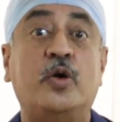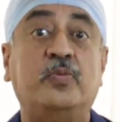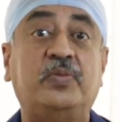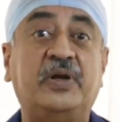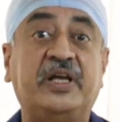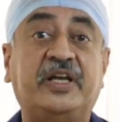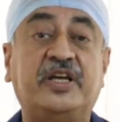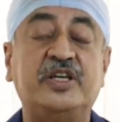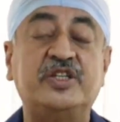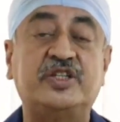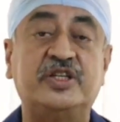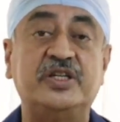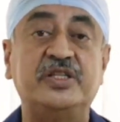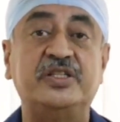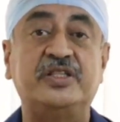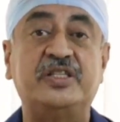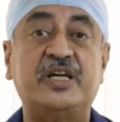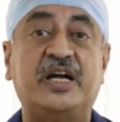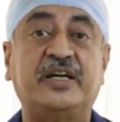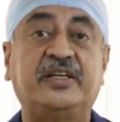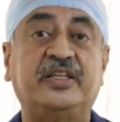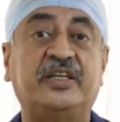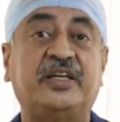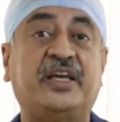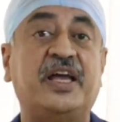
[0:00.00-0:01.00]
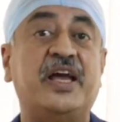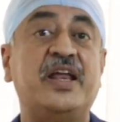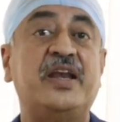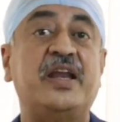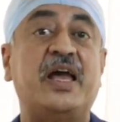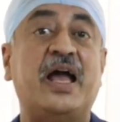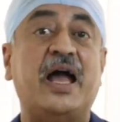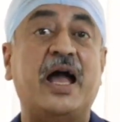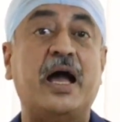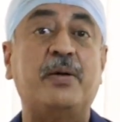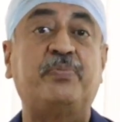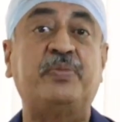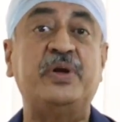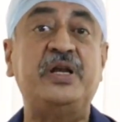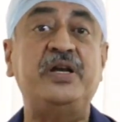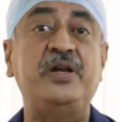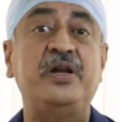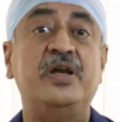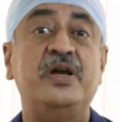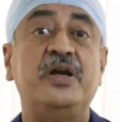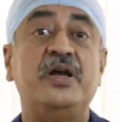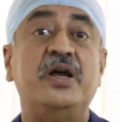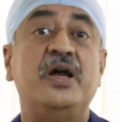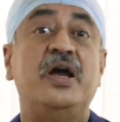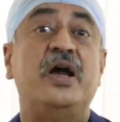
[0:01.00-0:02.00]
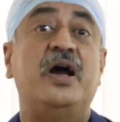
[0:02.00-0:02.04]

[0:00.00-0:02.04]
complications that can happen?